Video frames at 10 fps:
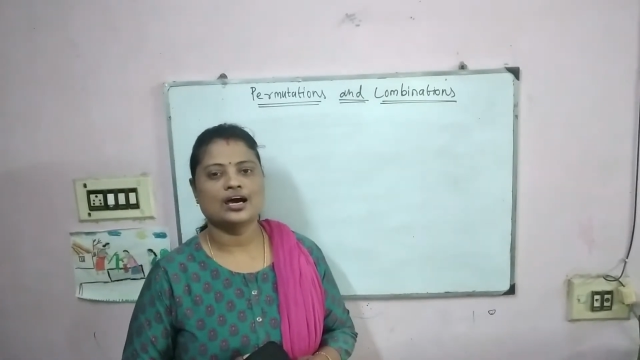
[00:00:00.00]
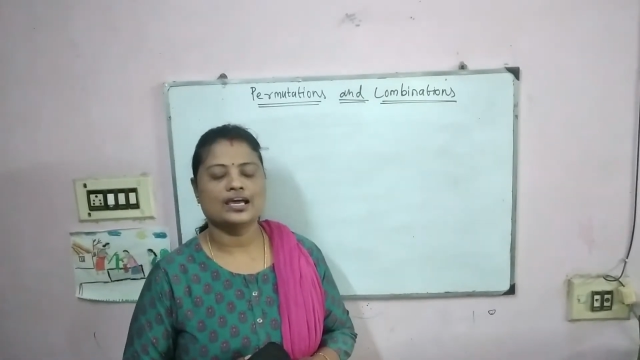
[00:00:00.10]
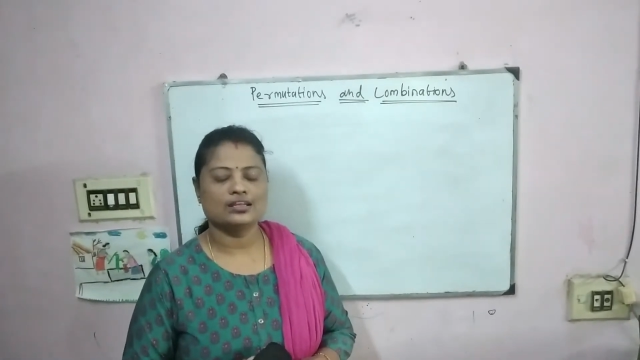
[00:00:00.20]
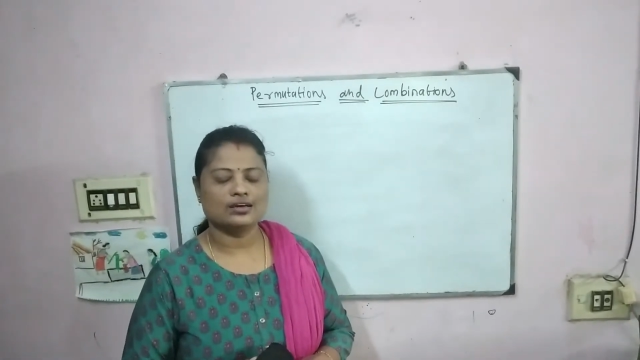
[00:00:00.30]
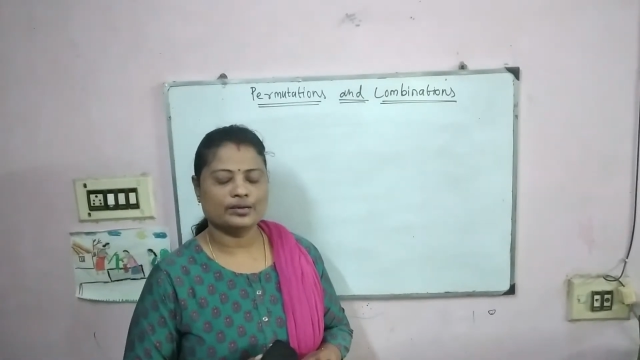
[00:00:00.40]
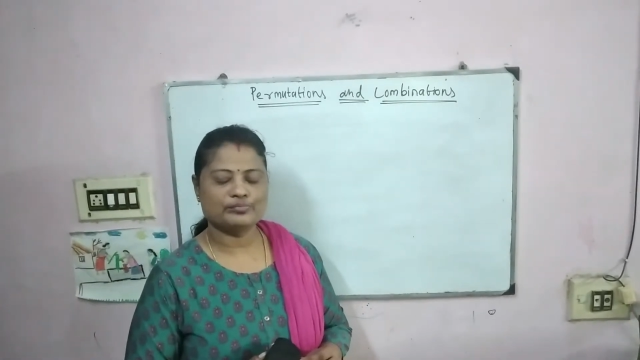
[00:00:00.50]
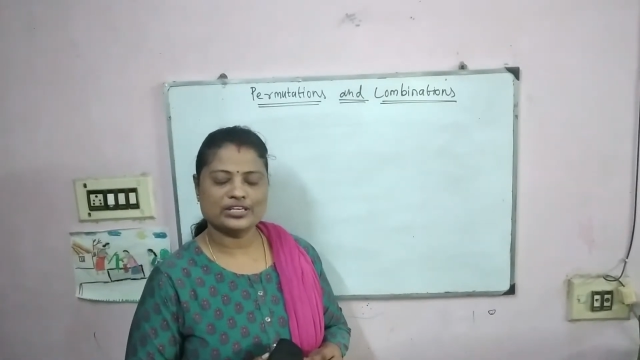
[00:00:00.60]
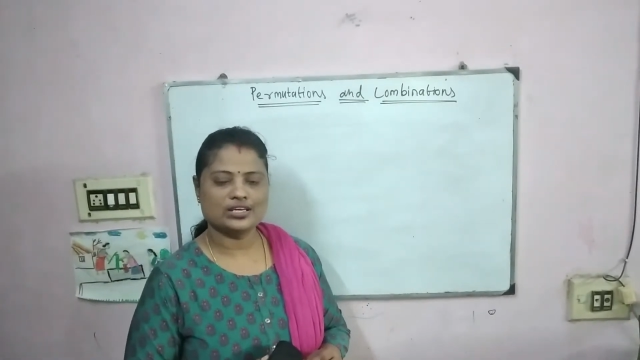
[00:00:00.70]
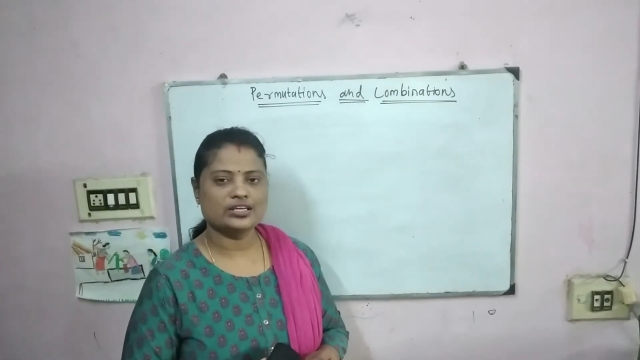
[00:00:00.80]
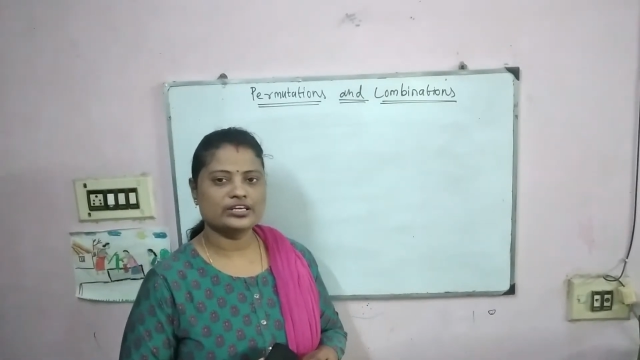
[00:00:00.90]
I'm
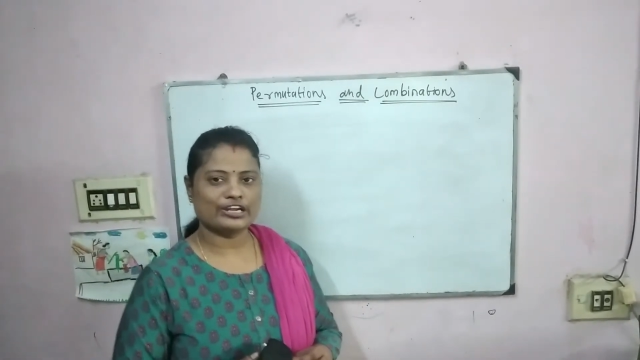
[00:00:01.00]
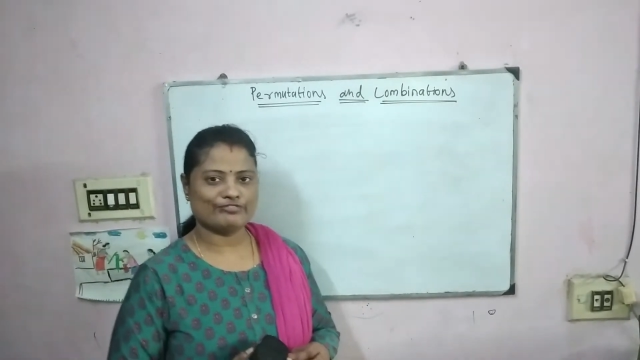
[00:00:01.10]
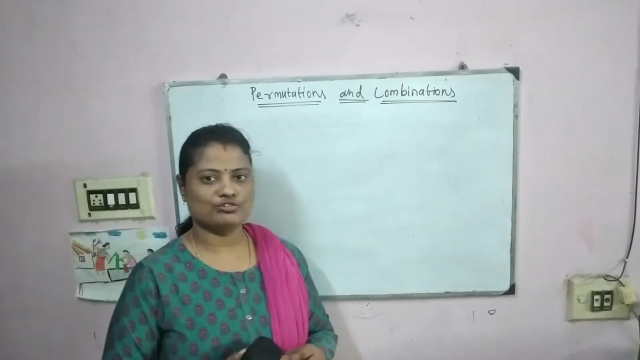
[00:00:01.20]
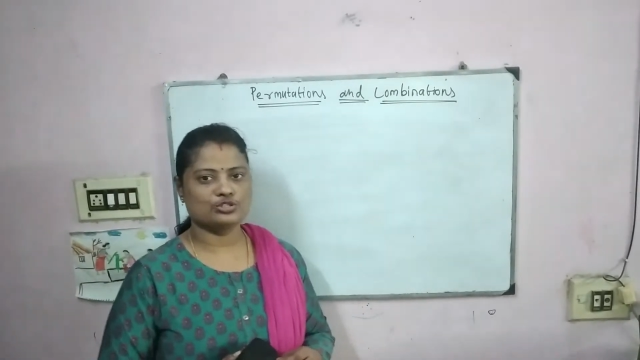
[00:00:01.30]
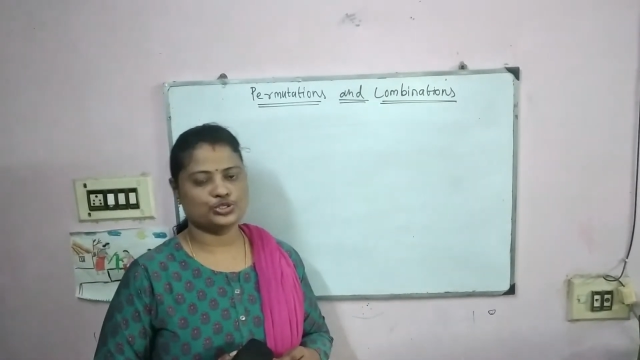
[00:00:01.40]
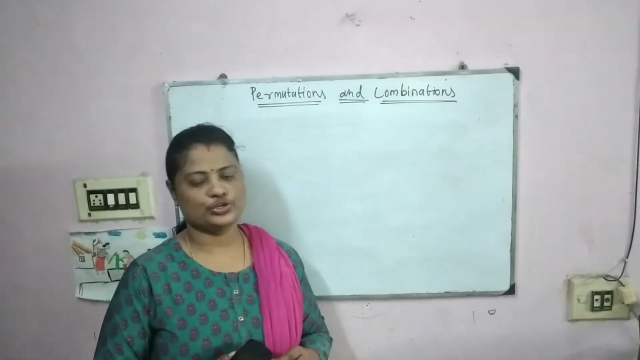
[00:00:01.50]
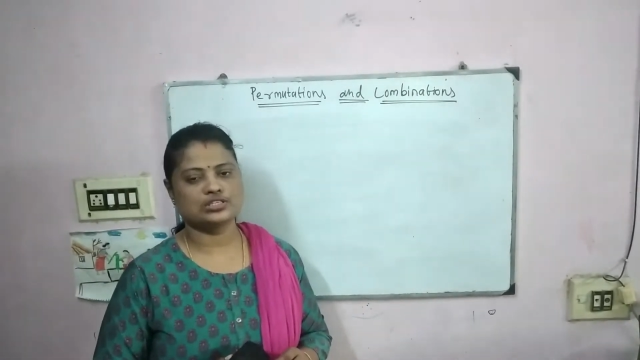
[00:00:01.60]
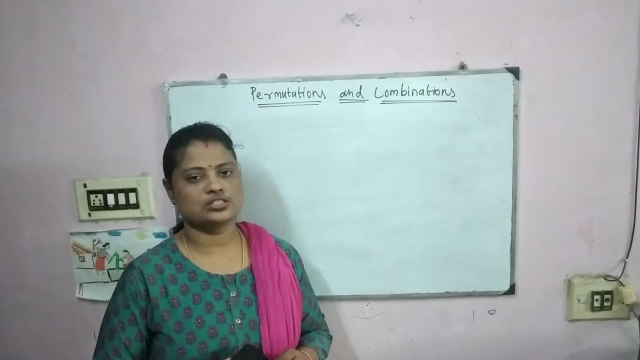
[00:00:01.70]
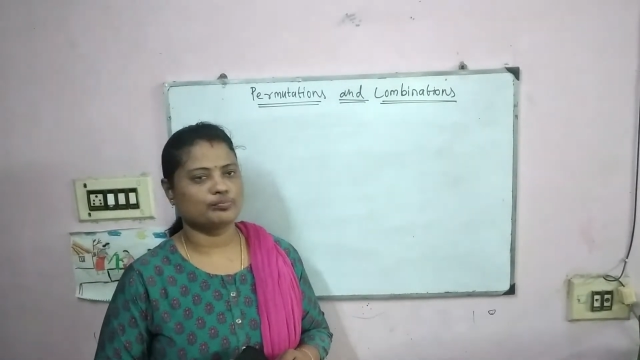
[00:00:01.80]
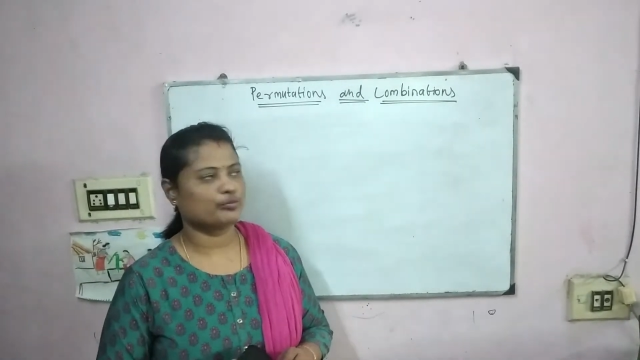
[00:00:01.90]
really grateful to
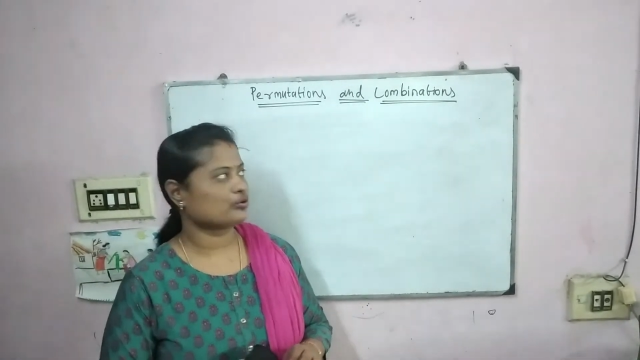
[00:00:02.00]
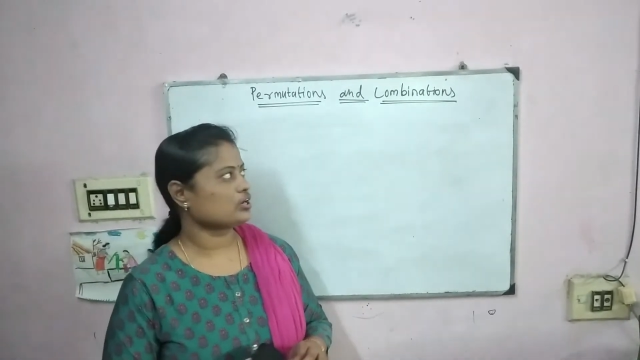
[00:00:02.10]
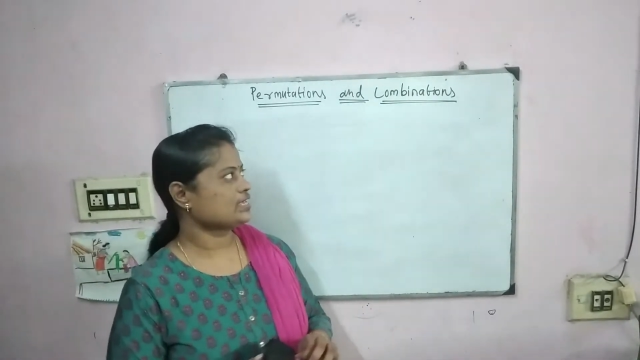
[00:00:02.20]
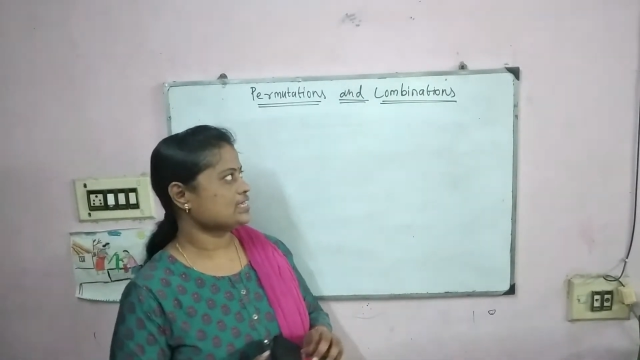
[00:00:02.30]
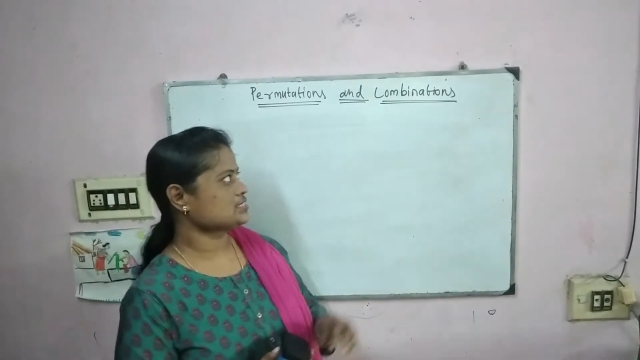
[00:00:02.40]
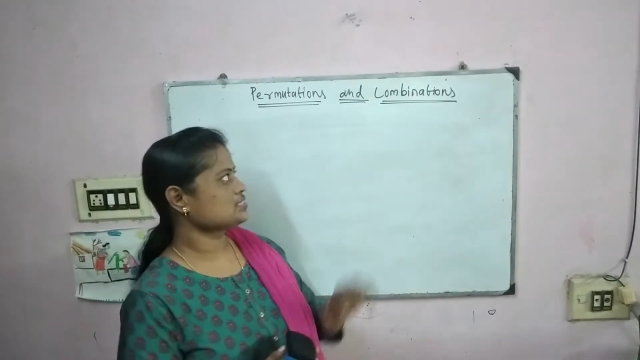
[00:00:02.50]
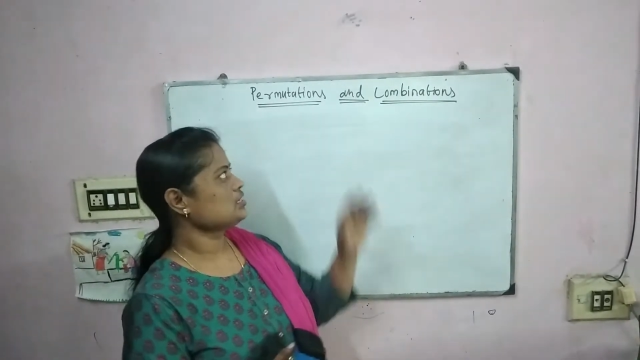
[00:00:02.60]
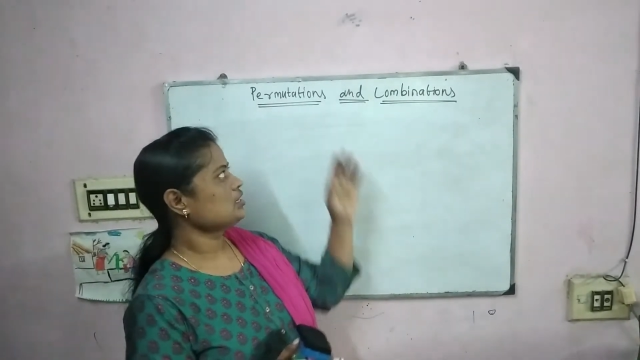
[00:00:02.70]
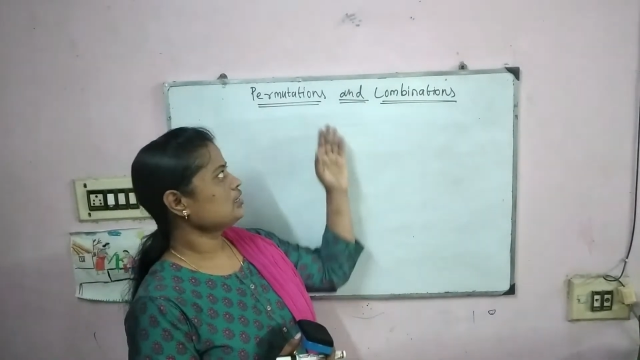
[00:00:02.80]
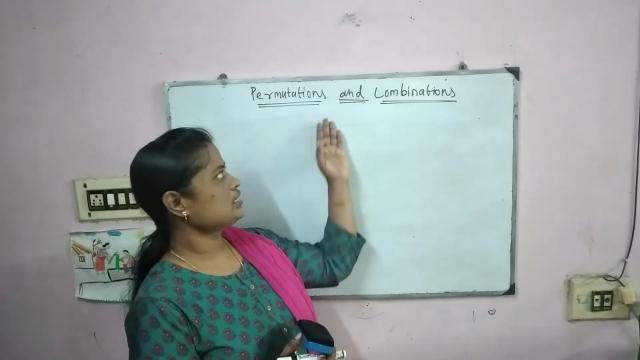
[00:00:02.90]
your support. Yes,
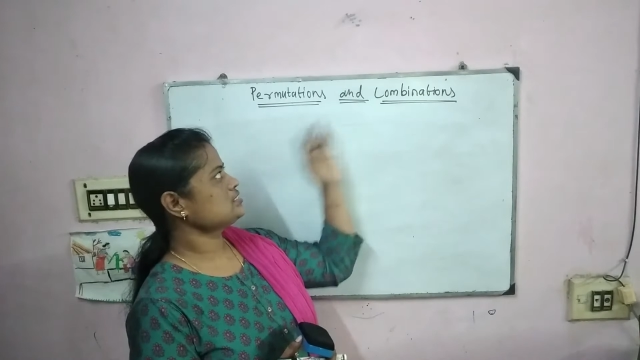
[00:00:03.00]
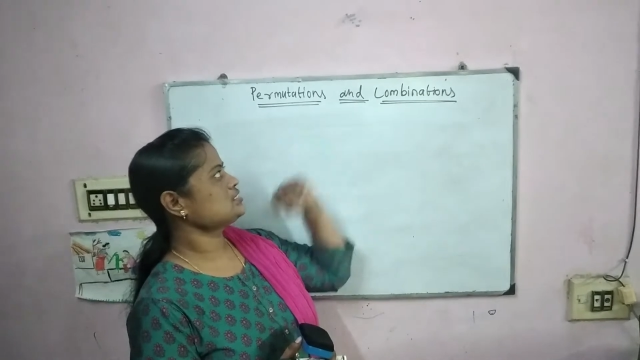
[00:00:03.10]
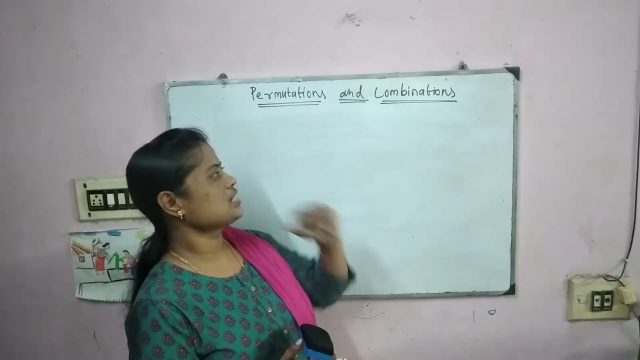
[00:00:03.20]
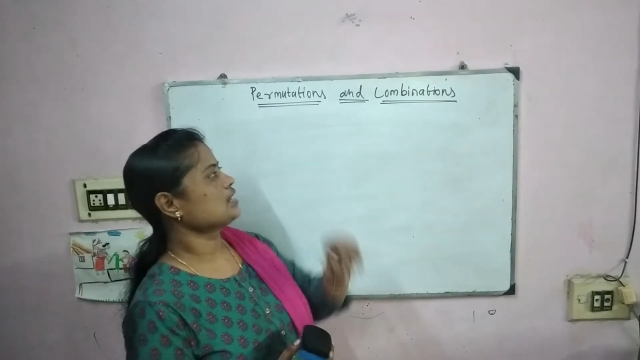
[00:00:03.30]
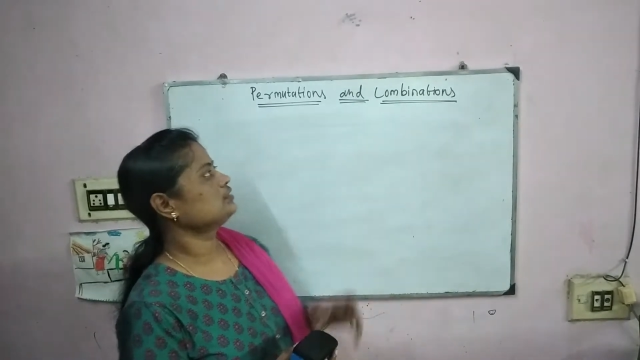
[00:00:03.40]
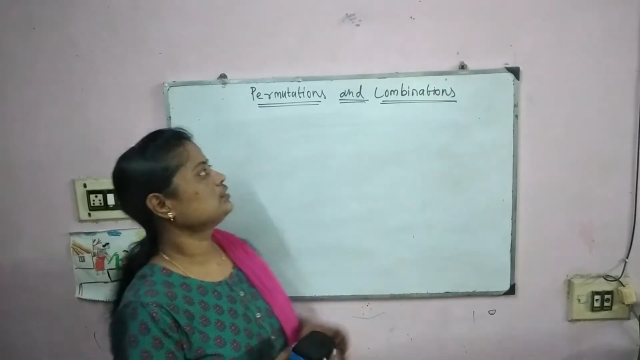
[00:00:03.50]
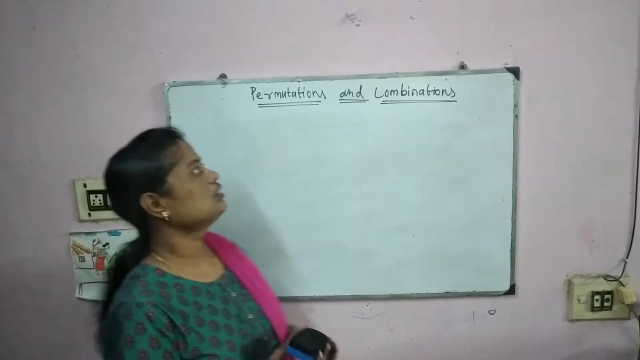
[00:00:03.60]
let's start.